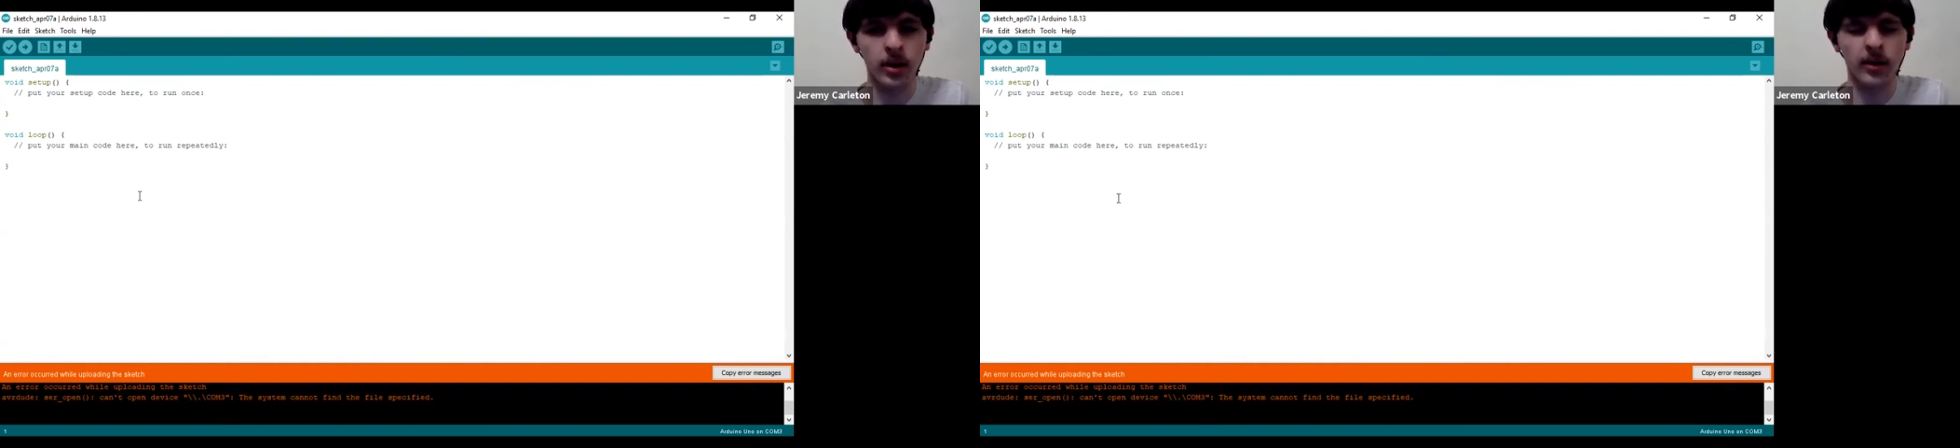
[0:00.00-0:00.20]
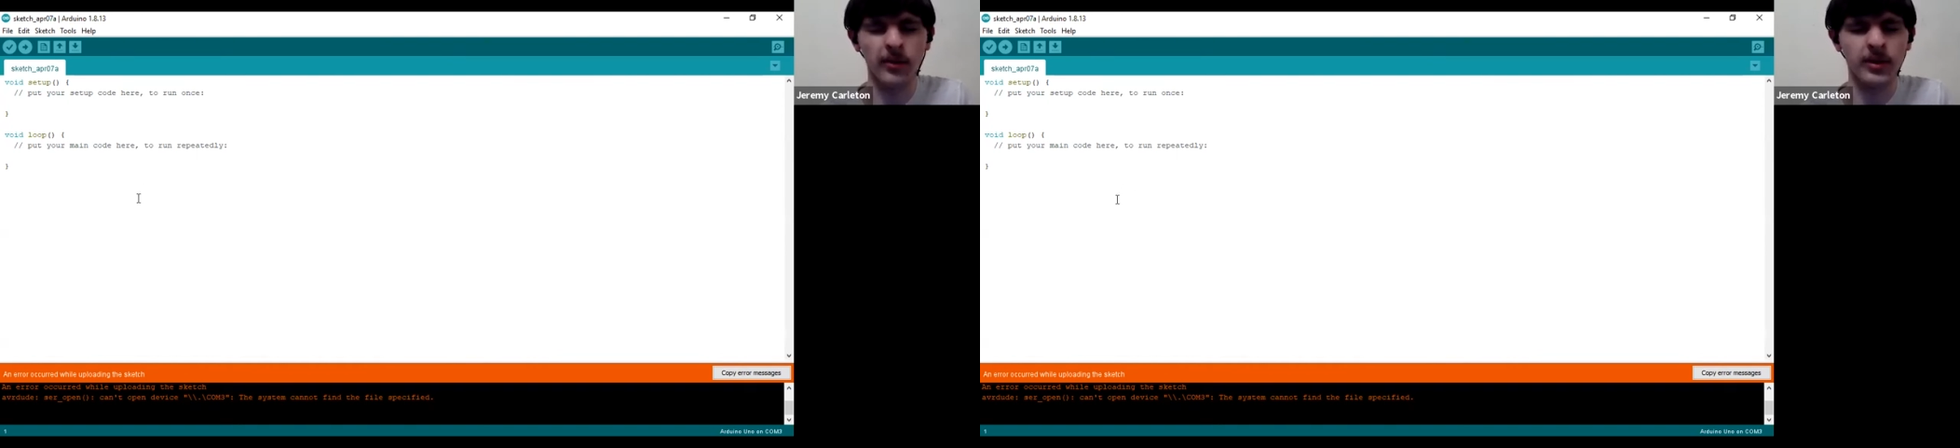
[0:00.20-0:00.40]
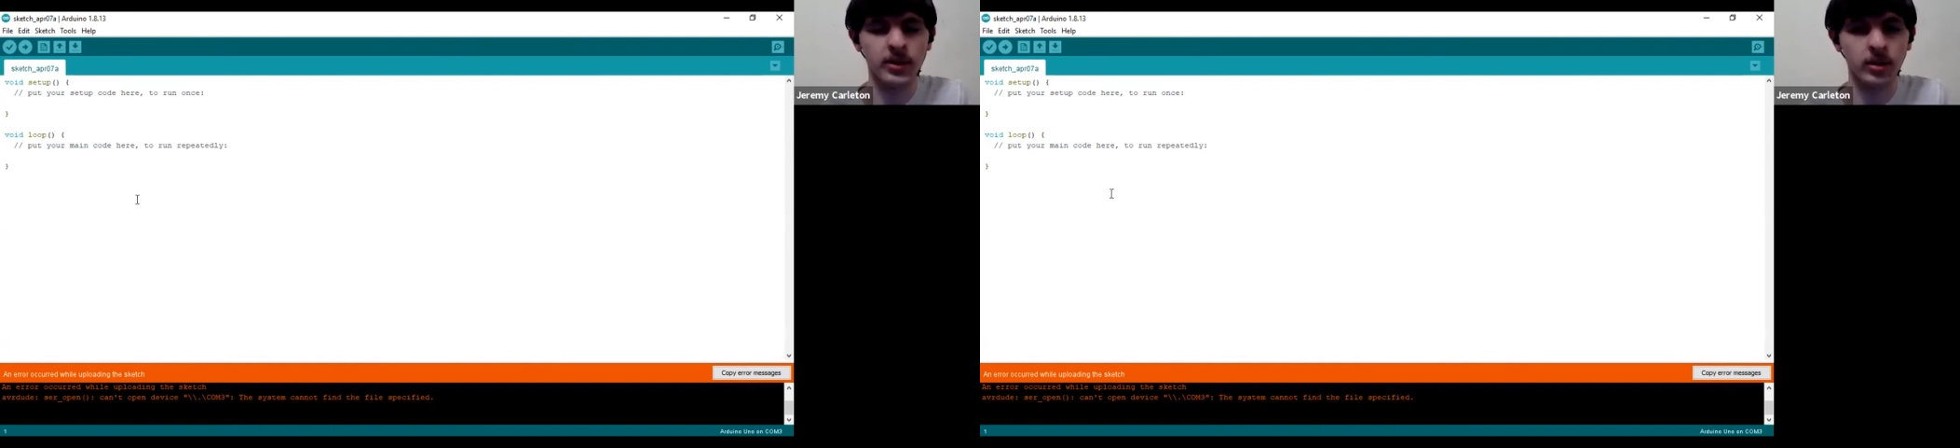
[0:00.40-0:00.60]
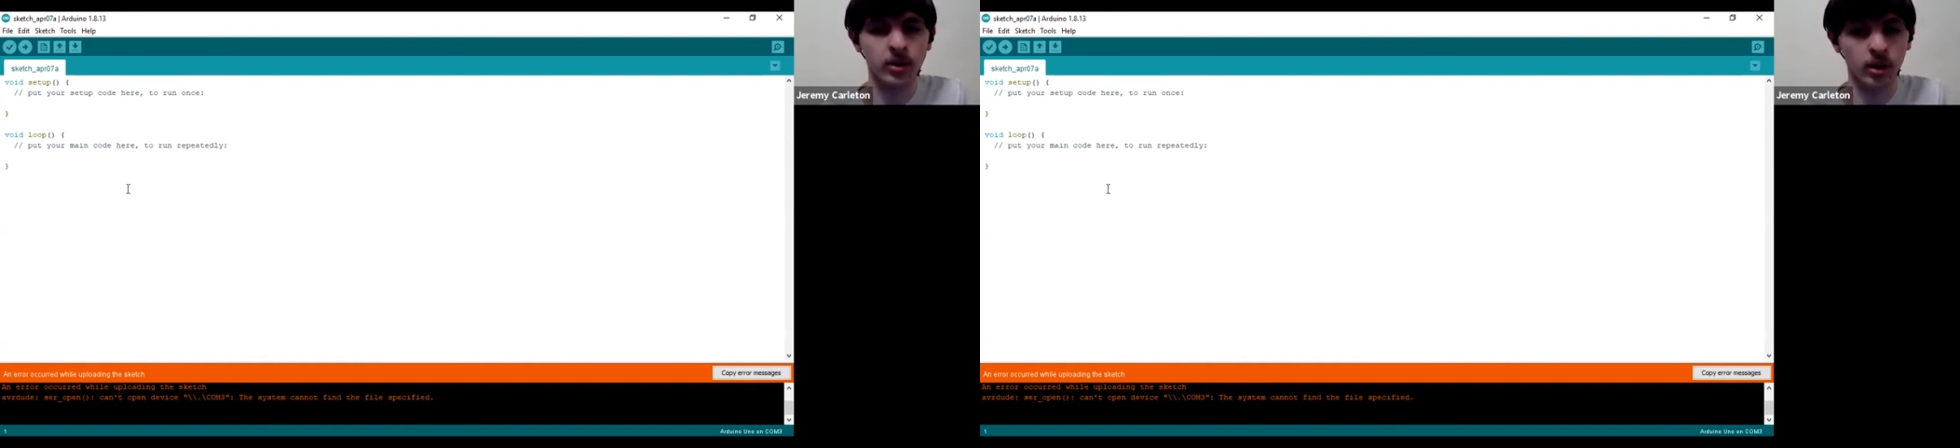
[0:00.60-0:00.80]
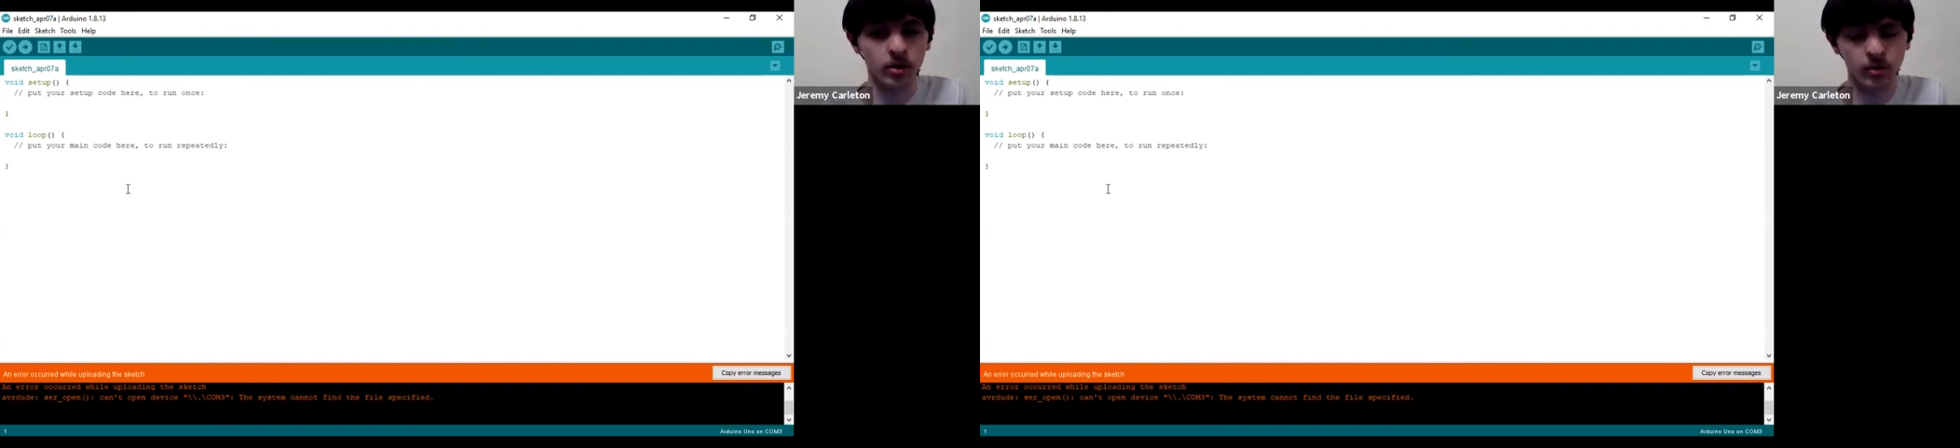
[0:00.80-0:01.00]
a
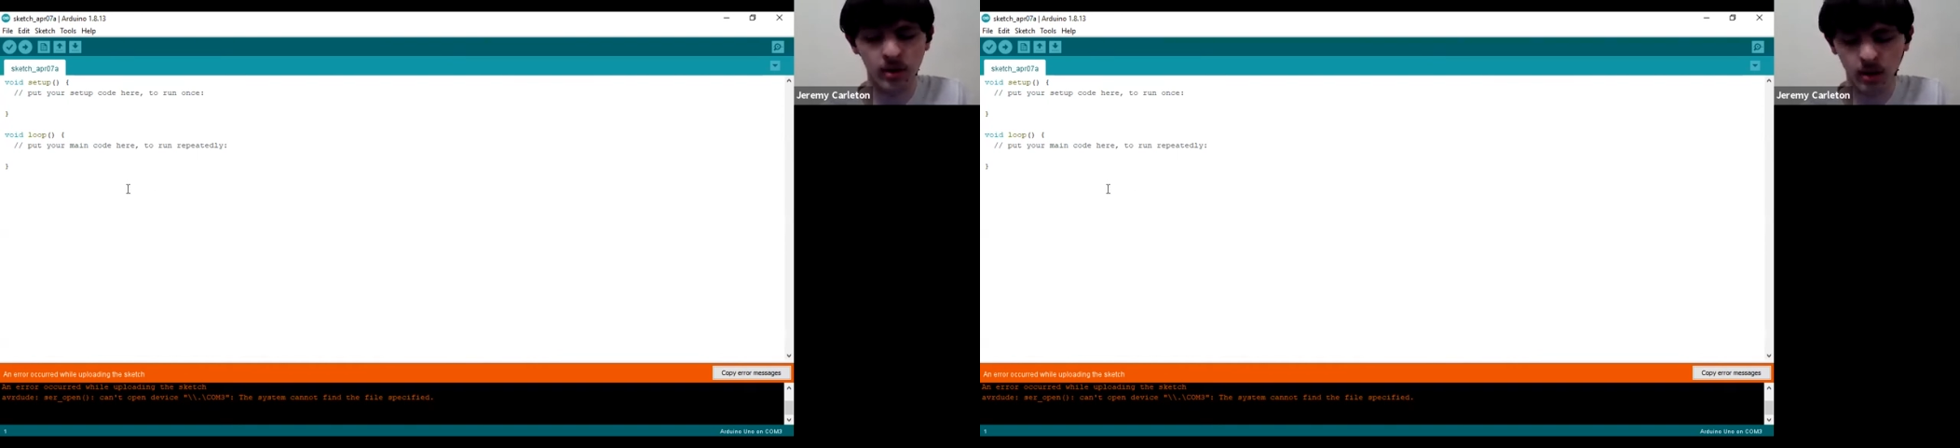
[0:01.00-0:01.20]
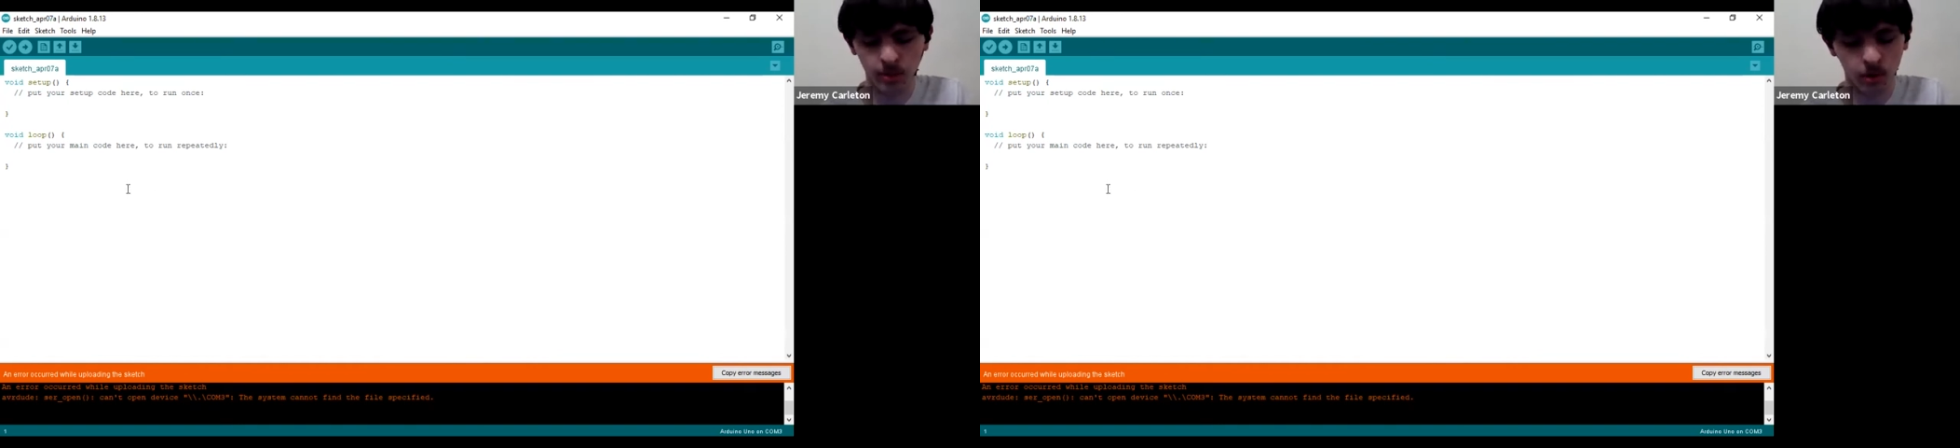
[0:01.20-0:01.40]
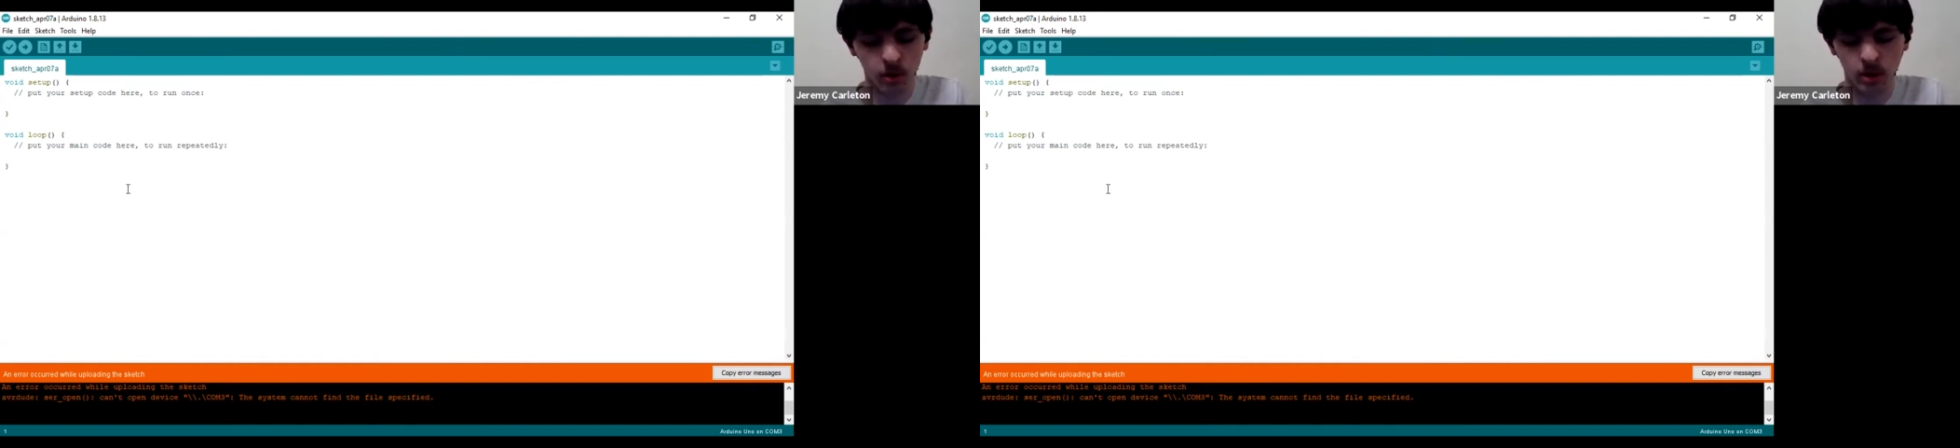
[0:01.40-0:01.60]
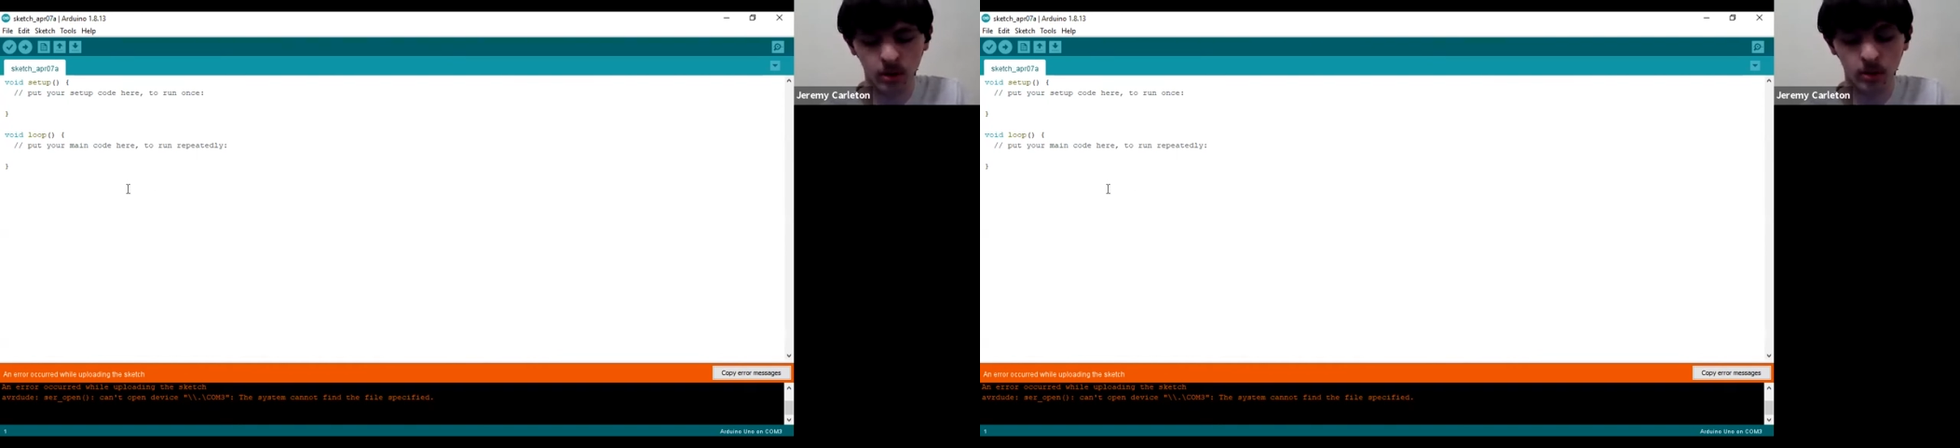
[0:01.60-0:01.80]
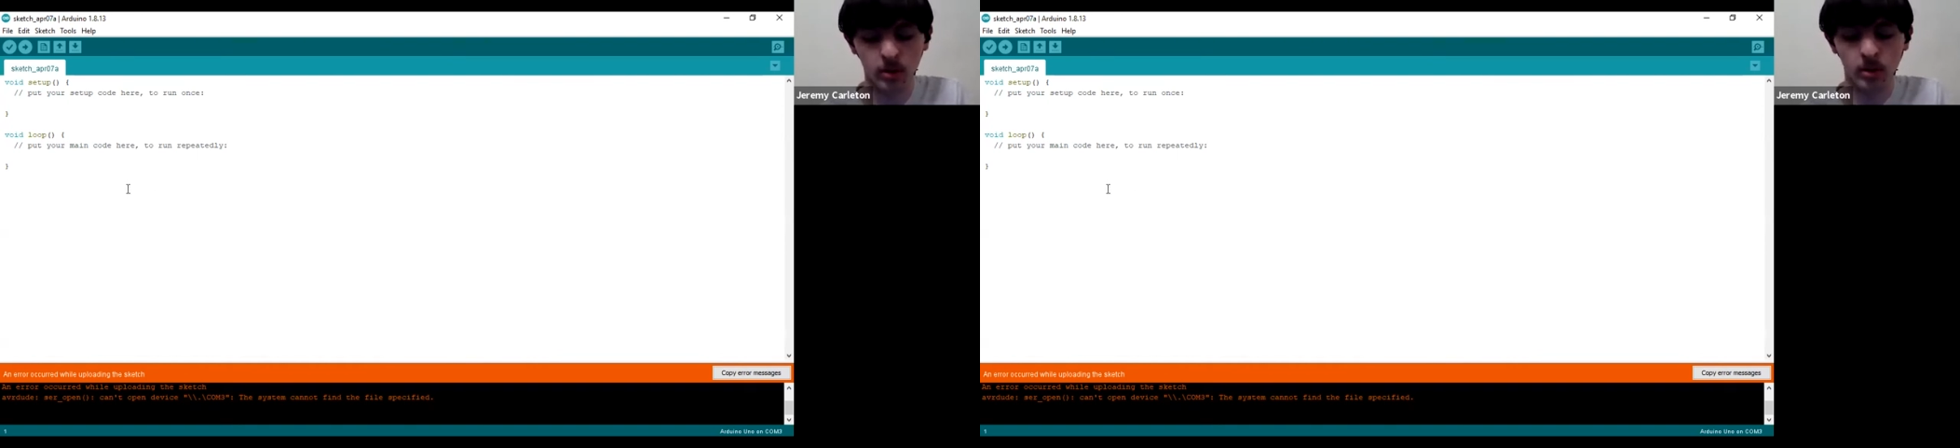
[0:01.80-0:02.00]
physical Arduino
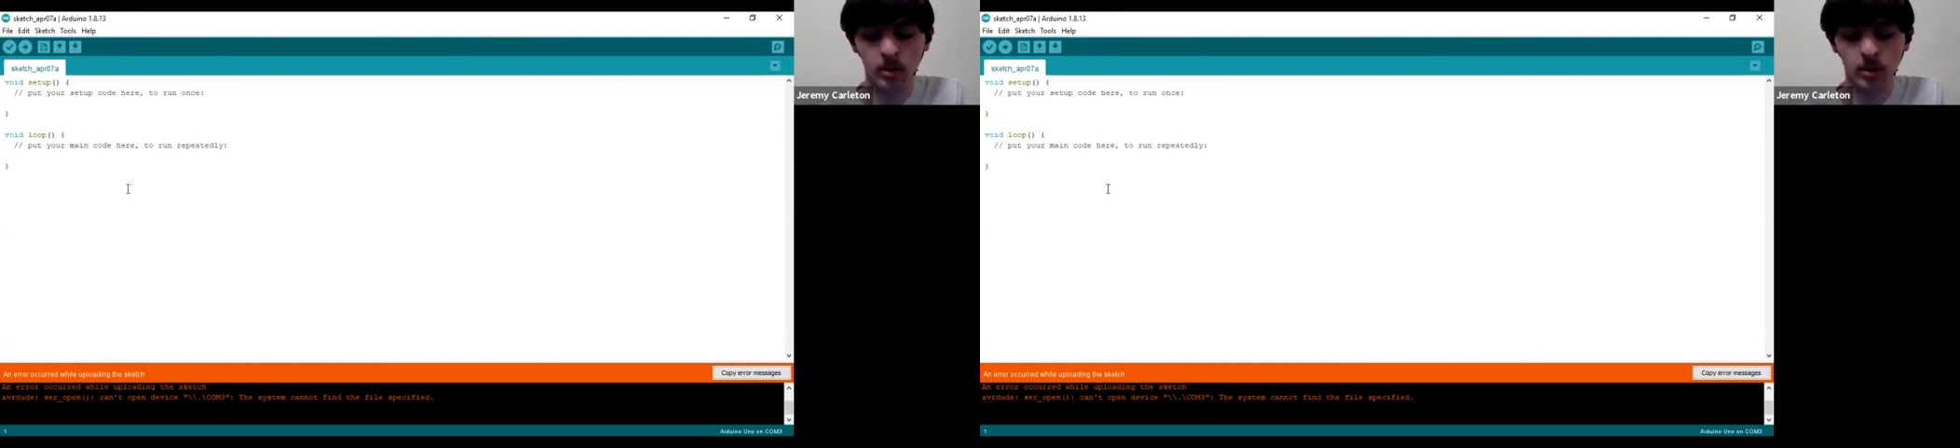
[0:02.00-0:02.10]
board.